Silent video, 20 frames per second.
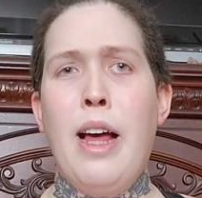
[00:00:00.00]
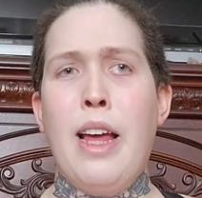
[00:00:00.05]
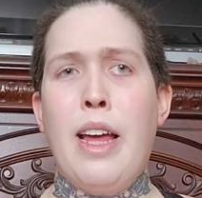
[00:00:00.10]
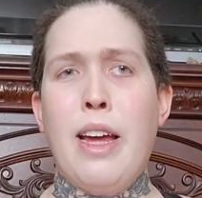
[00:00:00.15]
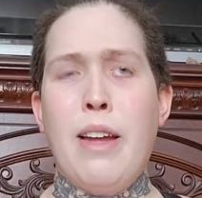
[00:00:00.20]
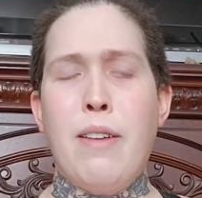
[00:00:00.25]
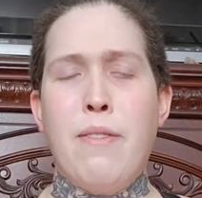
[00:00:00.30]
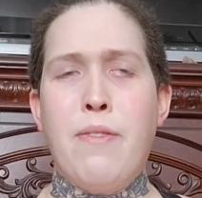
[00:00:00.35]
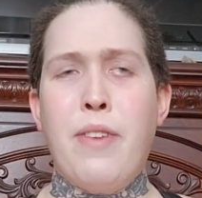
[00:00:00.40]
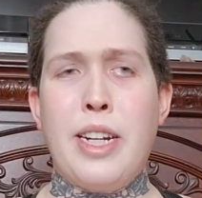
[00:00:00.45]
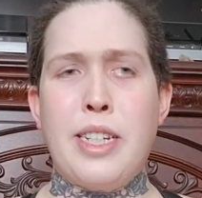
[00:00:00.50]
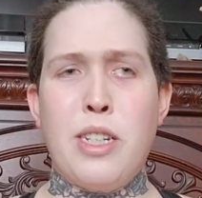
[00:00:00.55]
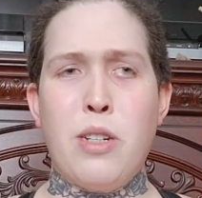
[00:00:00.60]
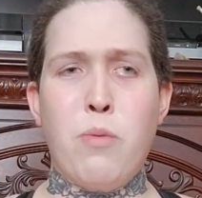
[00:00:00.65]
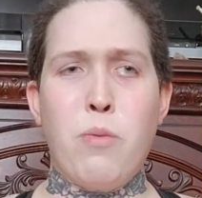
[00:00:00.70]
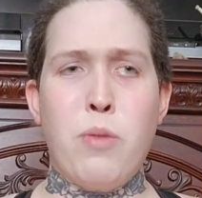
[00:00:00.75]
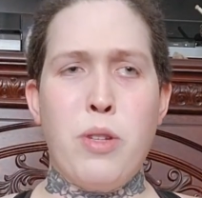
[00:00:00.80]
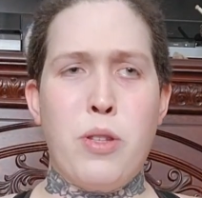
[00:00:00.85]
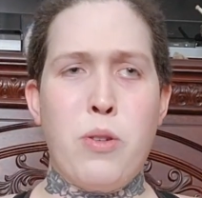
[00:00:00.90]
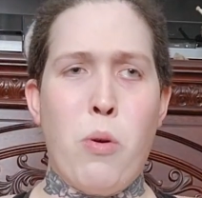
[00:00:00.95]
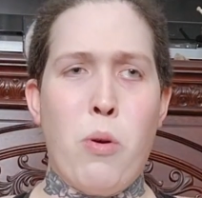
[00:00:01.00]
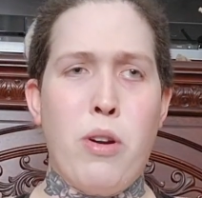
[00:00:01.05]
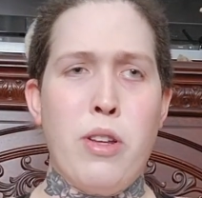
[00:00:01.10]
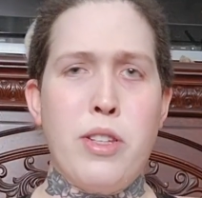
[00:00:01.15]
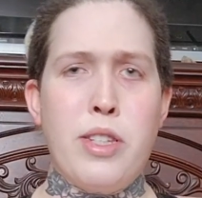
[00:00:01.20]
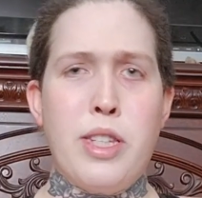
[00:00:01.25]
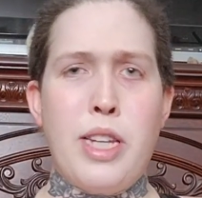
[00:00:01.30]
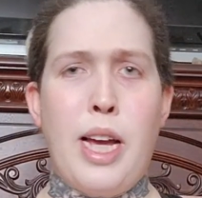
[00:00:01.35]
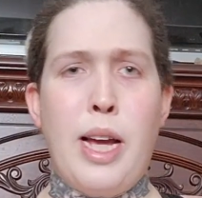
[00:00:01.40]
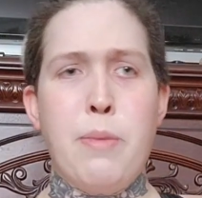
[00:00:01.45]
infected with
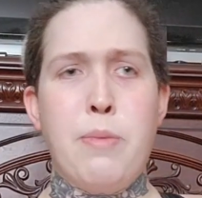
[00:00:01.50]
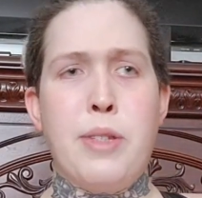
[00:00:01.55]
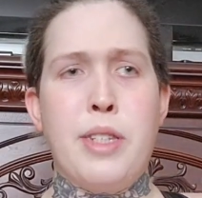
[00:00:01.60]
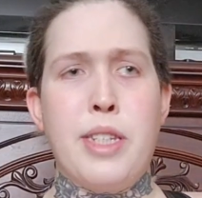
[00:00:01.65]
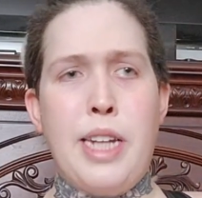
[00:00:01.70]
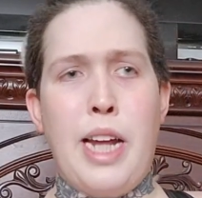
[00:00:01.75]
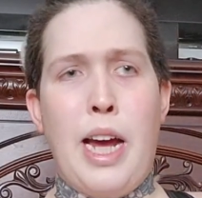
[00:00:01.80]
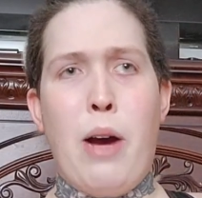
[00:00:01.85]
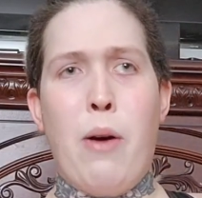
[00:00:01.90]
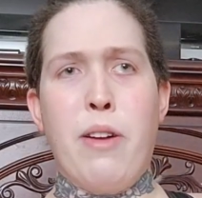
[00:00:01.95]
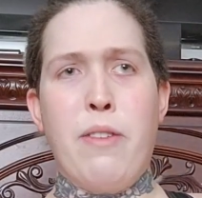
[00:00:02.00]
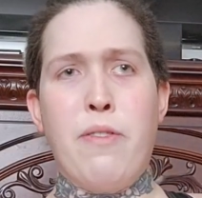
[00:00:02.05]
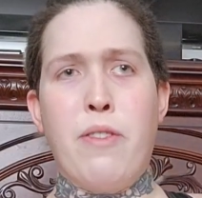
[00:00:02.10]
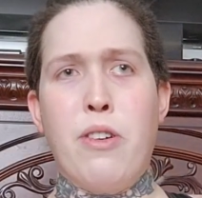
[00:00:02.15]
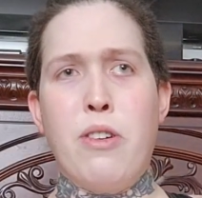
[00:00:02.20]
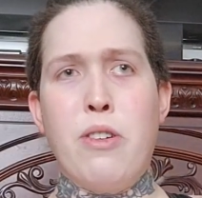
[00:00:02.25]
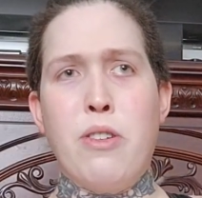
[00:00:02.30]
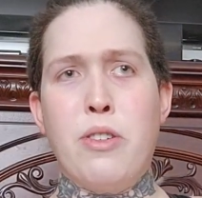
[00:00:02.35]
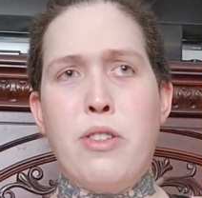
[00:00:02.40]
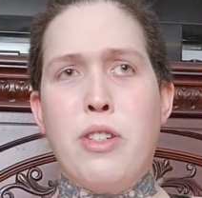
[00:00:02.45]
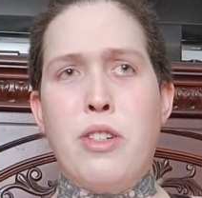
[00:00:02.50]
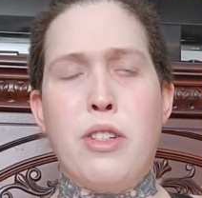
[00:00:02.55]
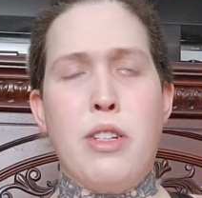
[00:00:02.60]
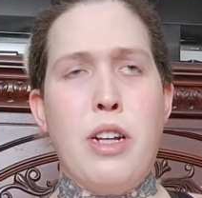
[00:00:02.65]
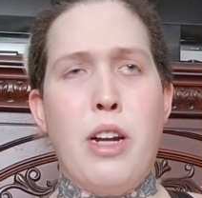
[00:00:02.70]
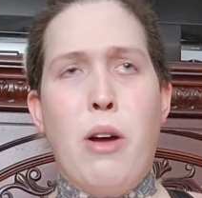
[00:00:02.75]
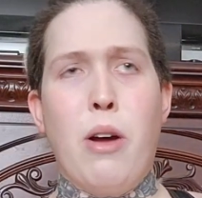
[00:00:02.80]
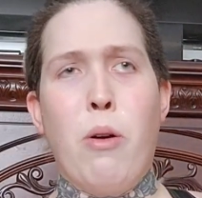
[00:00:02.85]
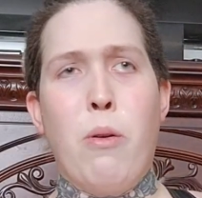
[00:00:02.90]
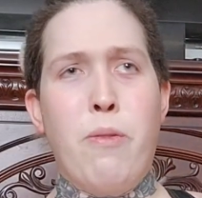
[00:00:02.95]
cordyceps. Now, at first, you
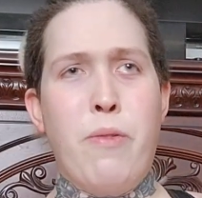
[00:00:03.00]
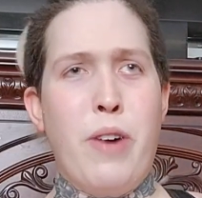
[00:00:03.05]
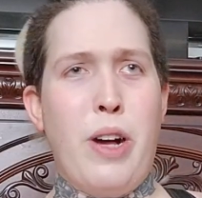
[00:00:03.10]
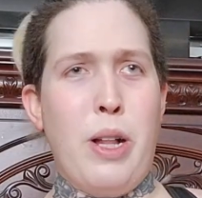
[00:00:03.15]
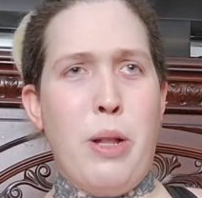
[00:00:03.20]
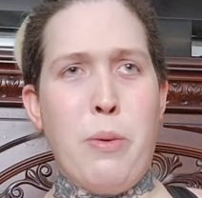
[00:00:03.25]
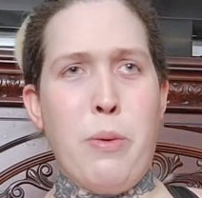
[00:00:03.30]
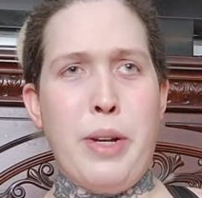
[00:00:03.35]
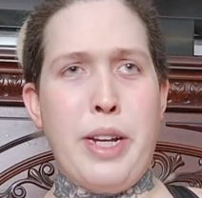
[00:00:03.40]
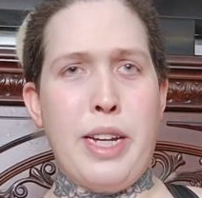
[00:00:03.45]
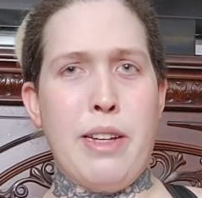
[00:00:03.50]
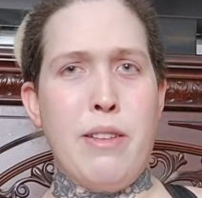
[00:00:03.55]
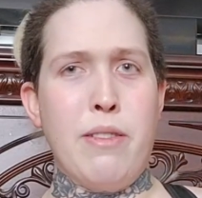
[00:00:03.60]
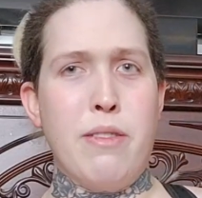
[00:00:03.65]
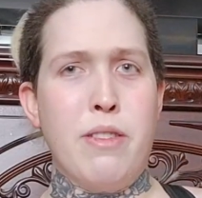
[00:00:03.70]
know, following,